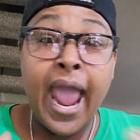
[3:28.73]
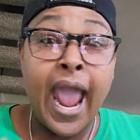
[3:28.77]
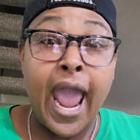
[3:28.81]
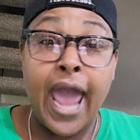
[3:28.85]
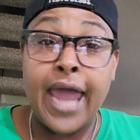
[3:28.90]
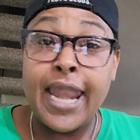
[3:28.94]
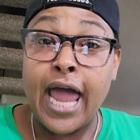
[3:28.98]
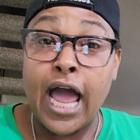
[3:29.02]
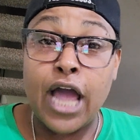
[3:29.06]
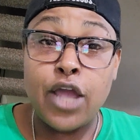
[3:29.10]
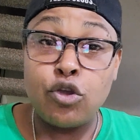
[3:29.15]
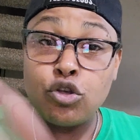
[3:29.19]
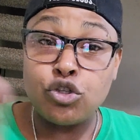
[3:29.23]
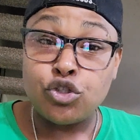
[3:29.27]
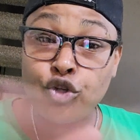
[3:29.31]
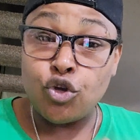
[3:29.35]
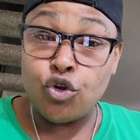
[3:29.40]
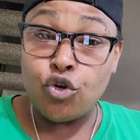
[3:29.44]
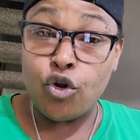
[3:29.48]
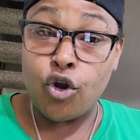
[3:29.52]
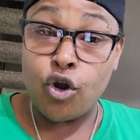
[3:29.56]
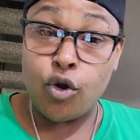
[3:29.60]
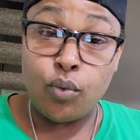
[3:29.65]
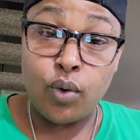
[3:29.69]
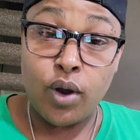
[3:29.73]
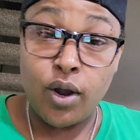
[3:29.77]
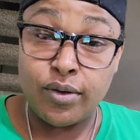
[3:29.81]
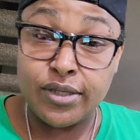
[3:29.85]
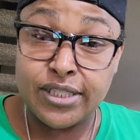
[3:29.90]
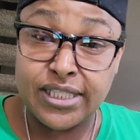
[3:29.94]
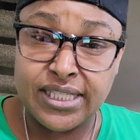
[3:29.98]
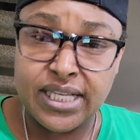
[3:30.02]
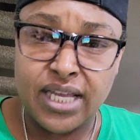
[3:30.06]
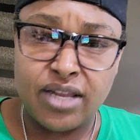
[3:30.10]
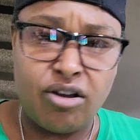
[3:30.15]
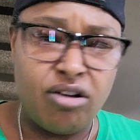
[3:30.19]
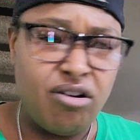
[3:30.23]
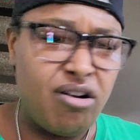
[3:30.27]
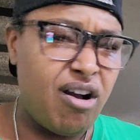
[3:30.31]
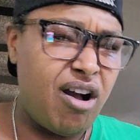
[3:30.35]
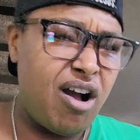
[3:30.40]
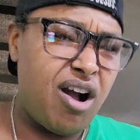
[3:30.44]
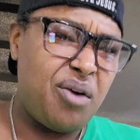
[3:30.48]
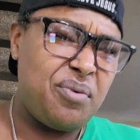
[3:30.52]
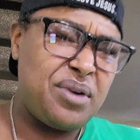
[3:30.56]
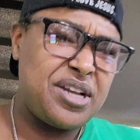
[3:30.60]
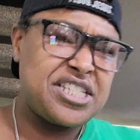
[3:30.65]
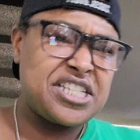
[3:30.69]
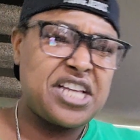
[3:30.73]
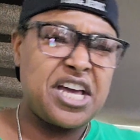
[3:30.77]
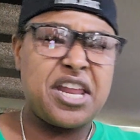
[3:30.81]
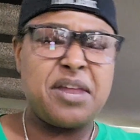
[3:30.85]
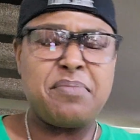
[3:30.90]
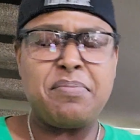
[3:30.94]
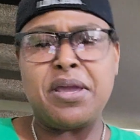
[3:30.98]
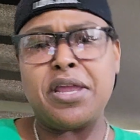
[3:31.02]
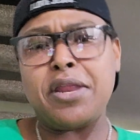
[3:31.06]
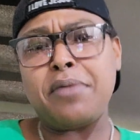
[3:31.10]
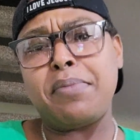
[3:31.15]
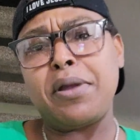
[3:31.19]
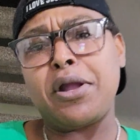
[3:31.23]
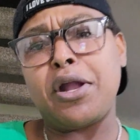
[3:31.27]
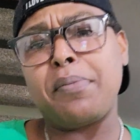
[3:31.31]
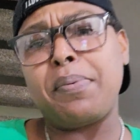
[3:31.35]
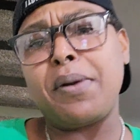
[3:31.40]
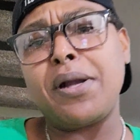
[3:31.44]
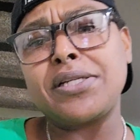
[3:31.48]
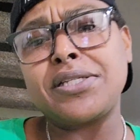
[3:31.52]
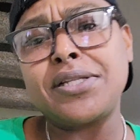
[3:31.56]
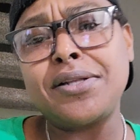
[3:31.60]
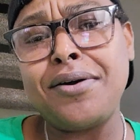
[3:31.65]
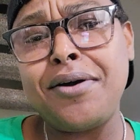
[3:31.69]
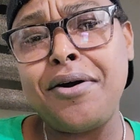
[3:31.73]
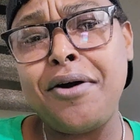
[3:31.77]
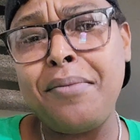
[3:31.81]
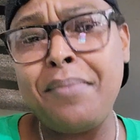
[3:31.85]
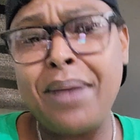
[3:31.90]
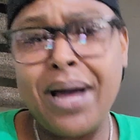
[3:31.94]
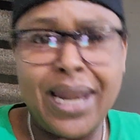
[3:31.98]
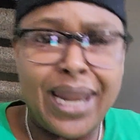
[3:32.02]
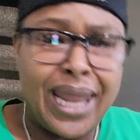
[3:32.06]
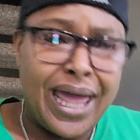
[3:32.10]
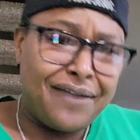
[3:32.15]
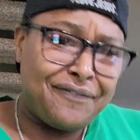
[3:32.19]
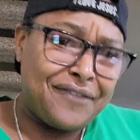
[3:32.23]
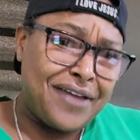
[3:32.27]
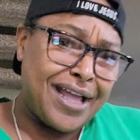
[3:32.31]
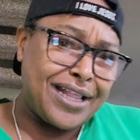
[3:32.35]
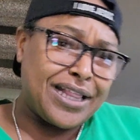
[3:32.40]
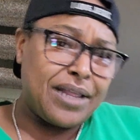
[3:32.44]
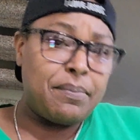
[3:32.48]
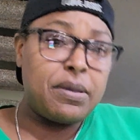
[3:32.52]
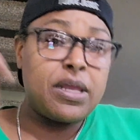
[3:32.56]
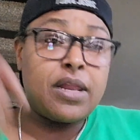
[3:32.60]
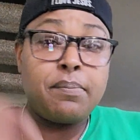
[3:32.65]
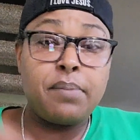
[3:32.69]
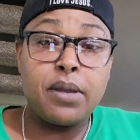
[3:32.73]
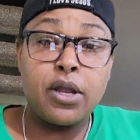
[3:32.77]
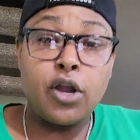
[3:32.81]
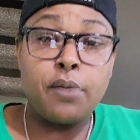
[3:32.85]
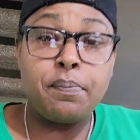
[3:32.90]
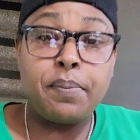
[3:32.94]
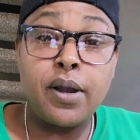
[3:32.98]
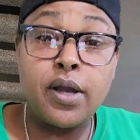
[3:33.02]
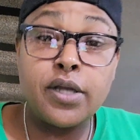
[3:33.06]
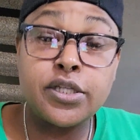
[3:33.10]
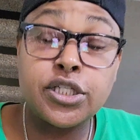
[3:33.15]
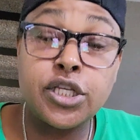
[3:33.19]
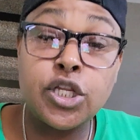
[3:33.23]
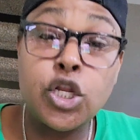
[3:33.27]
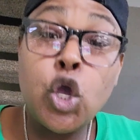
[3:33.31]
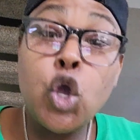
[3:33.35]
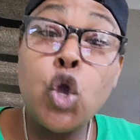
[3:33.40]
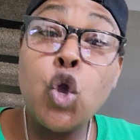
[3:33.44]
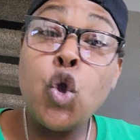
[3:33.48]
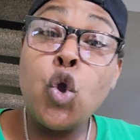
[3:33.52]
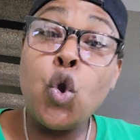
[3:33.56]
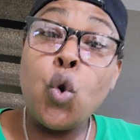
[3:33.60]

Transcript: And I used to grow around saying, oh, I always got to be the bigger person. All my life I have to be the bigger person.